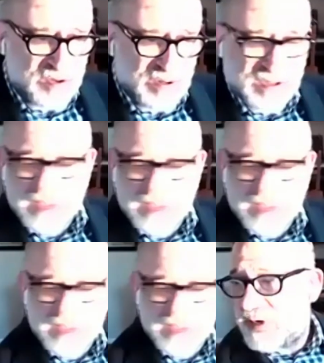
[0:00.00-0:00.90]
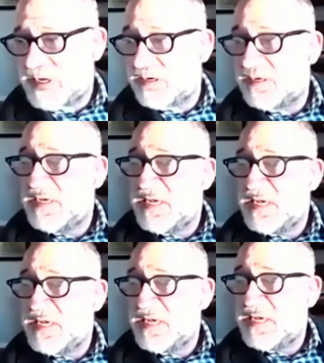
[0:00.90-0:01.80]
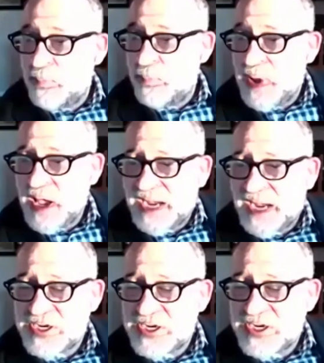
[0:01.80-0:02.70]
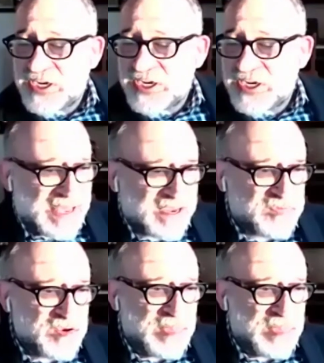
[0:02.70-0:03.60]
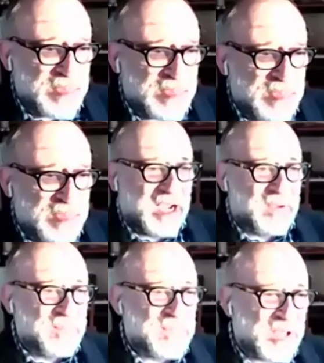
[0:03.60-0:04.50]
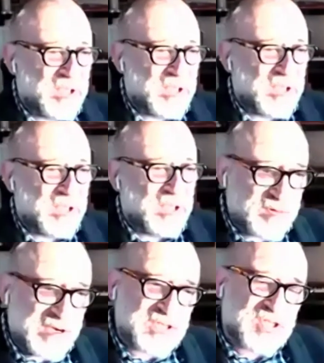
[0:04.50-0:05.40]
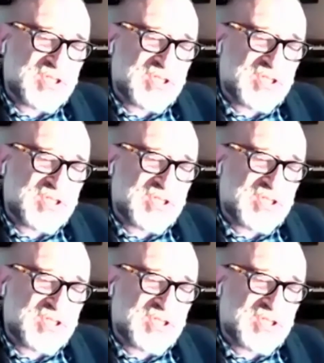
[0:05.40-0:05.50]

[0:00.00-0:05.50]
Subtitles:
school in Riga. I just wanted to thank a few people, not the least of